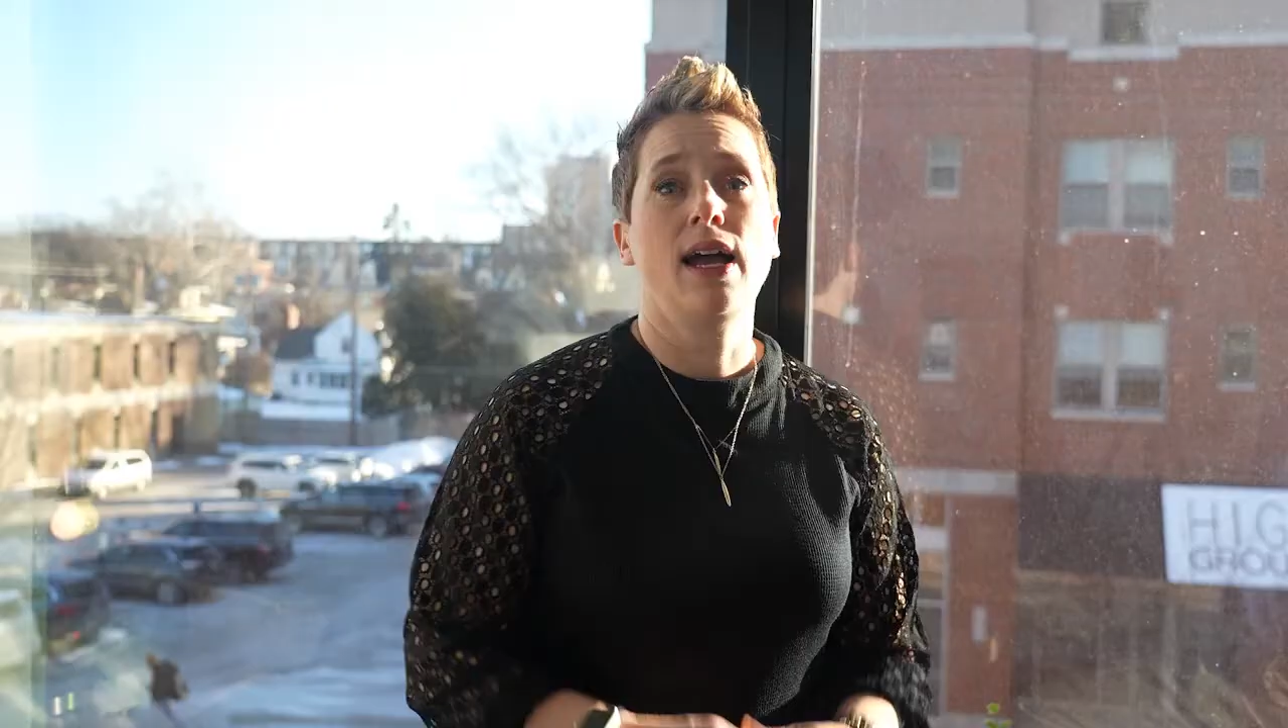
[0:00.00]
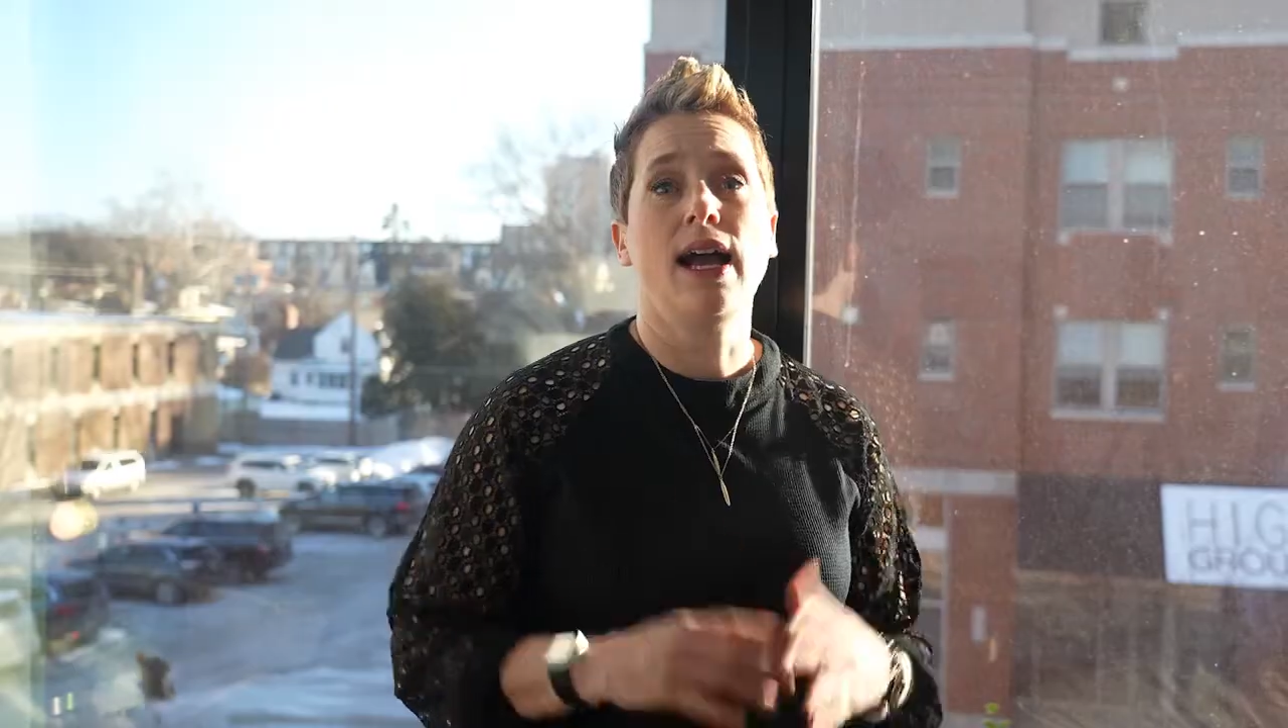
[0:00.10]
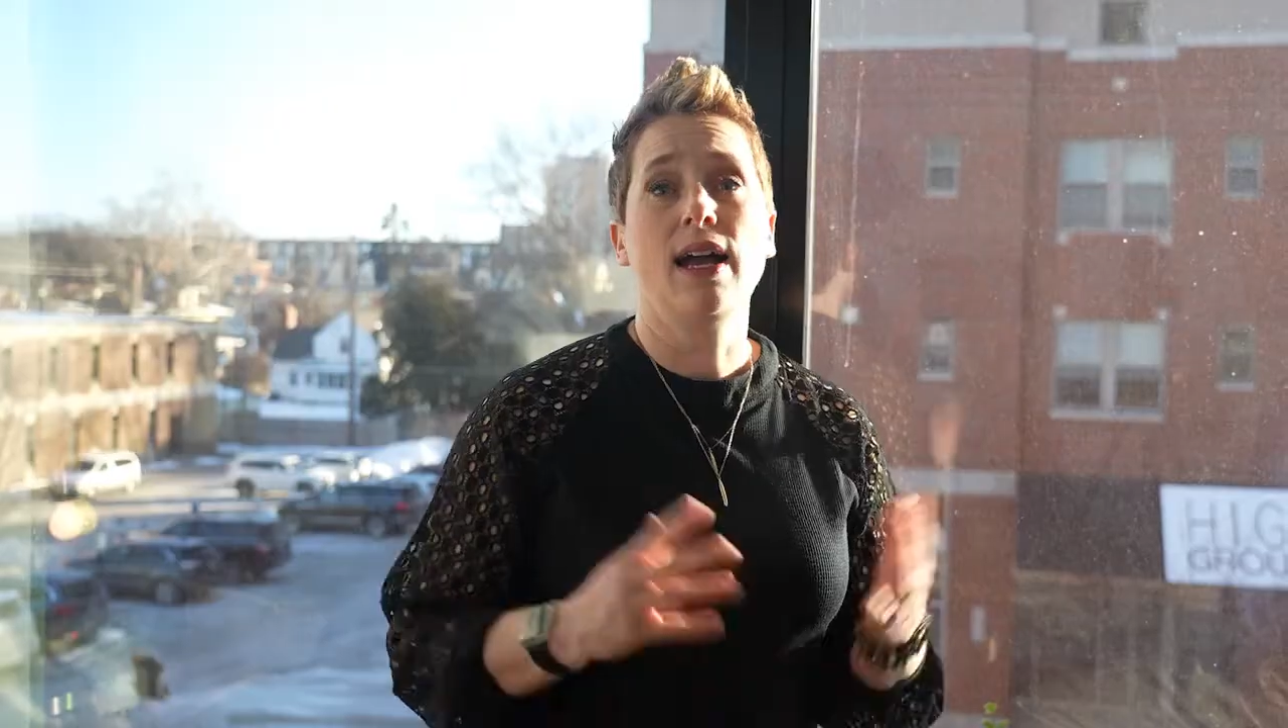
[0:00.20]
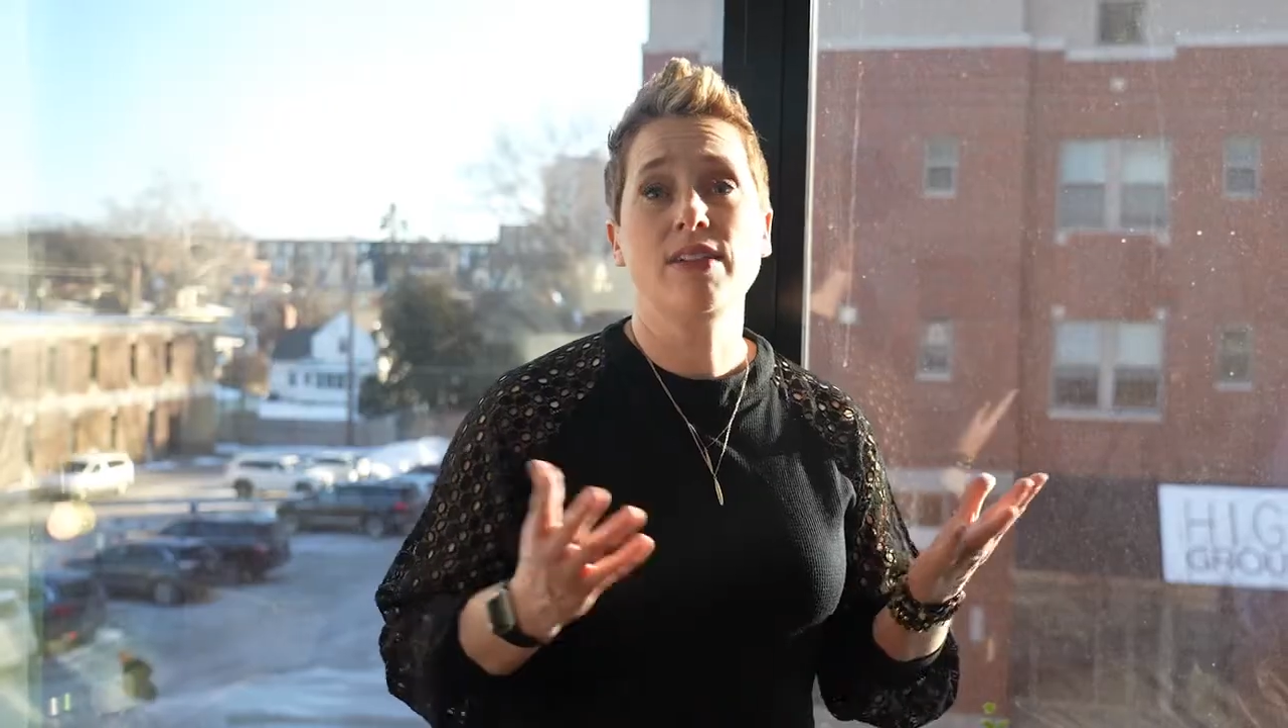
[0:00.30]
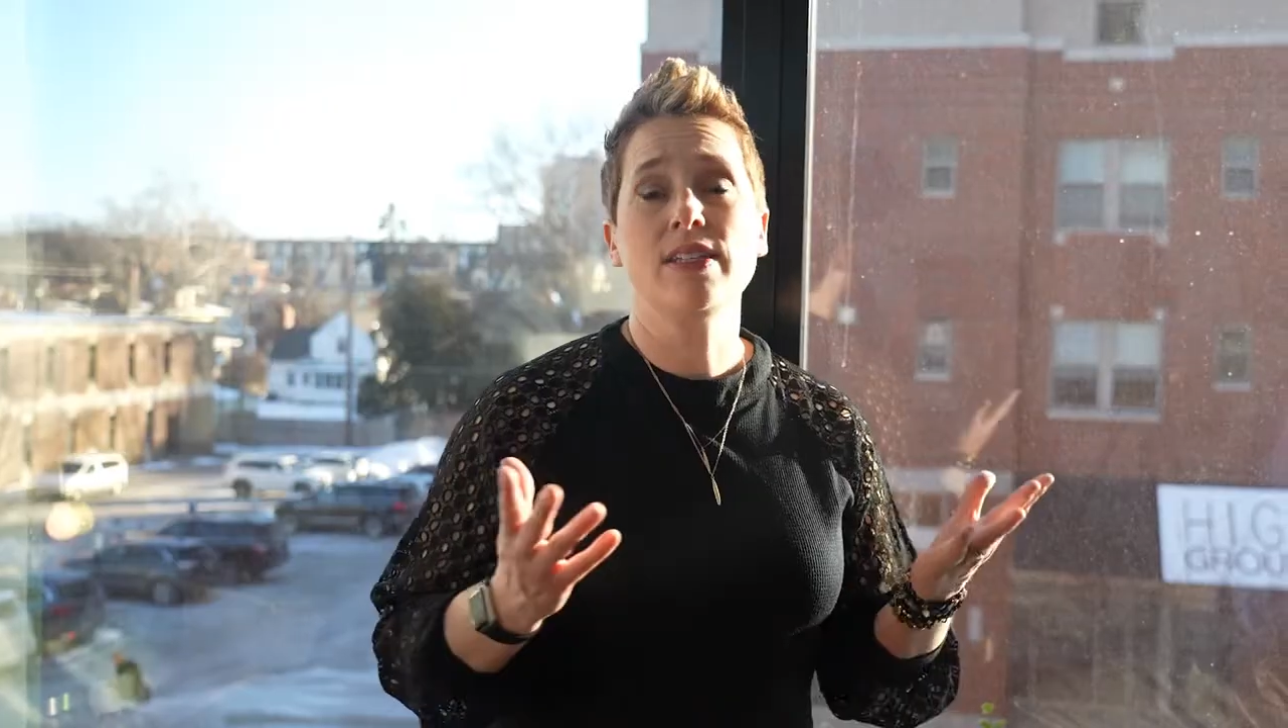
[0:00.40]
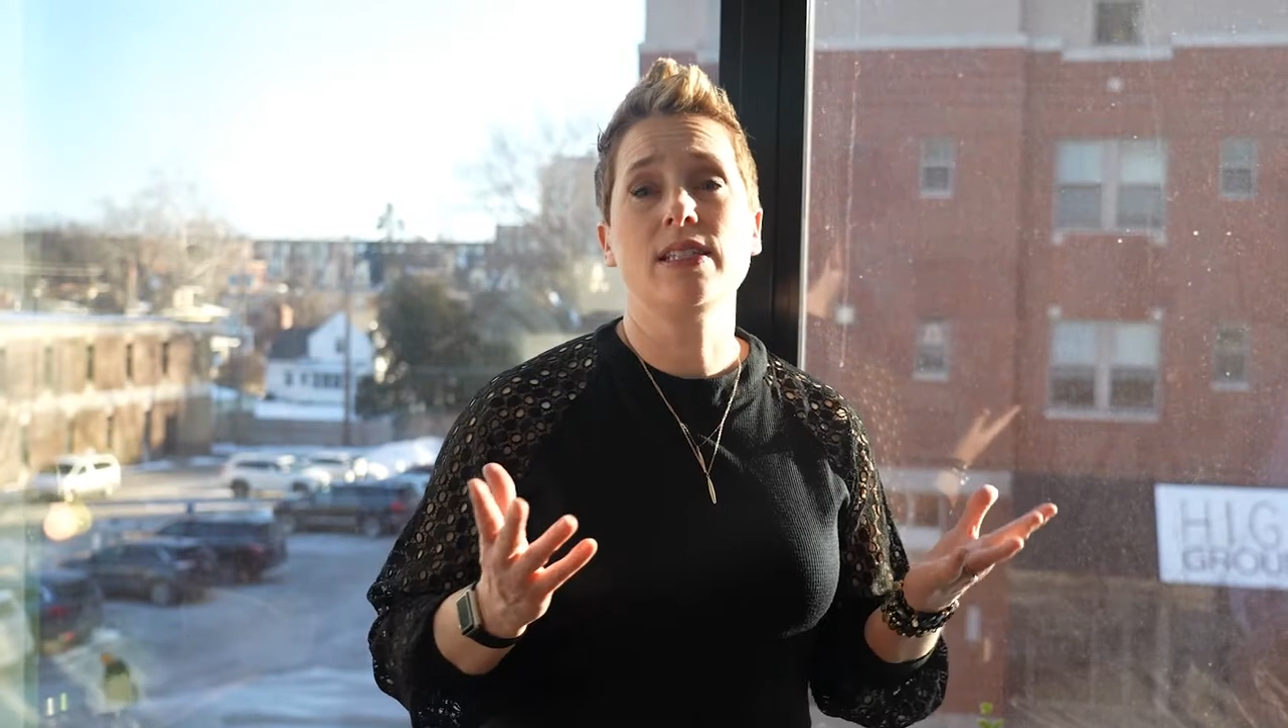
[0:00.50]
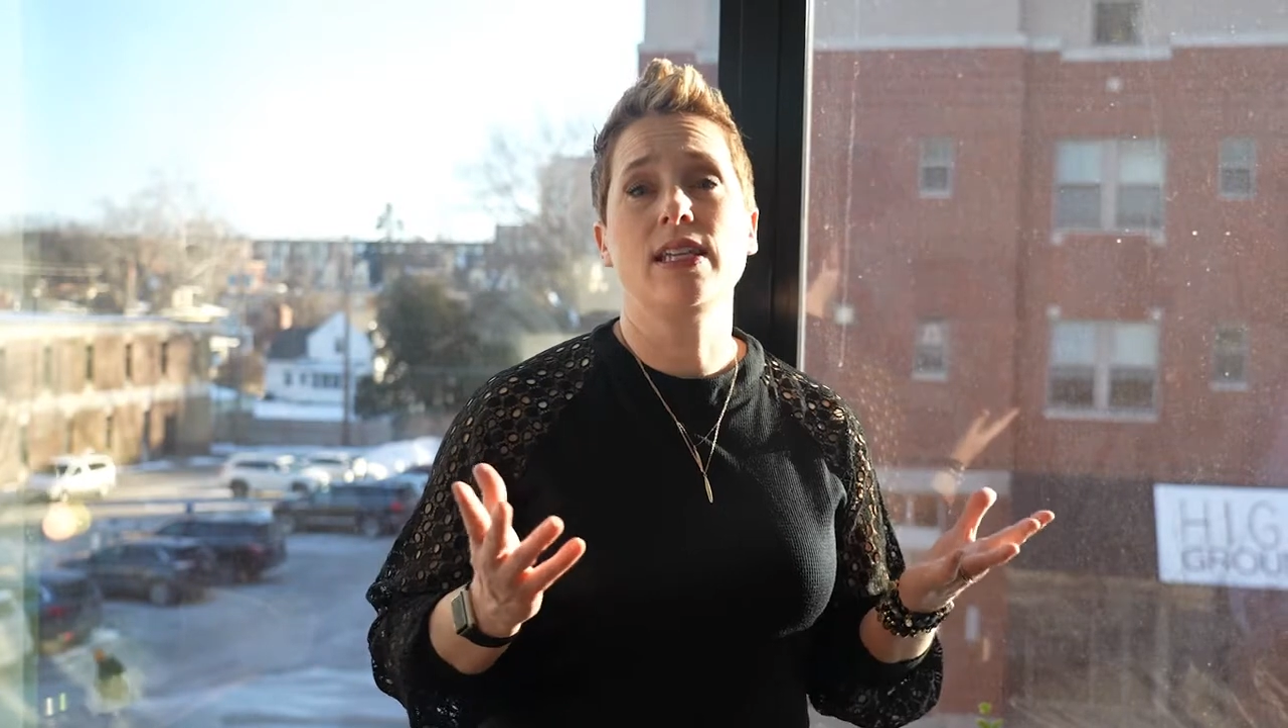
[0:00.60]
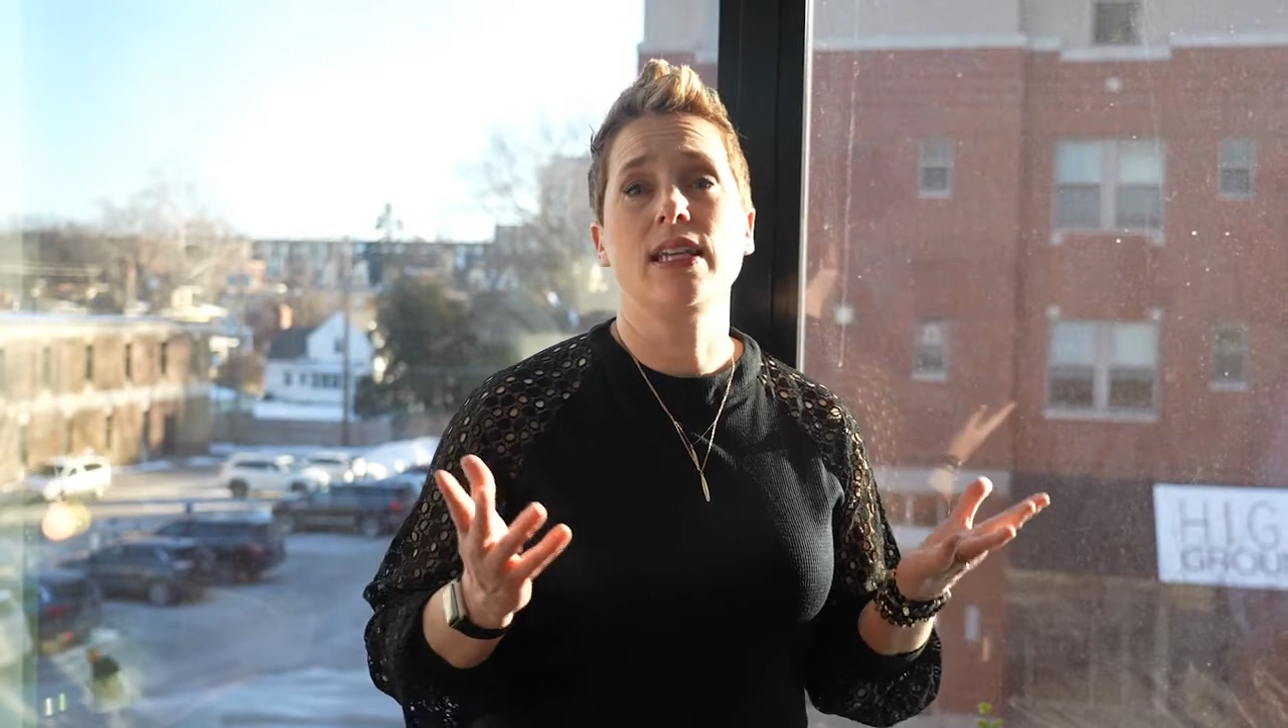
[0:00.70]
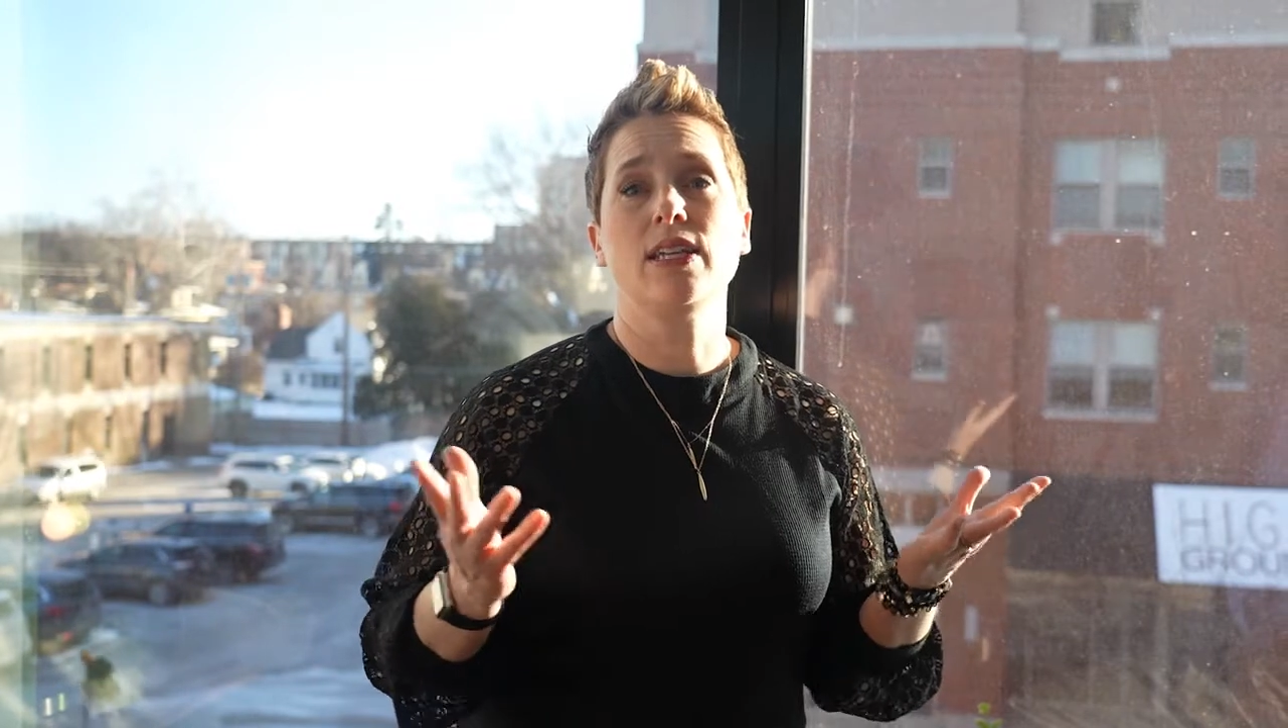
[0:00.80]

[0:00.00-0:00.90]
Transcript: Obviously,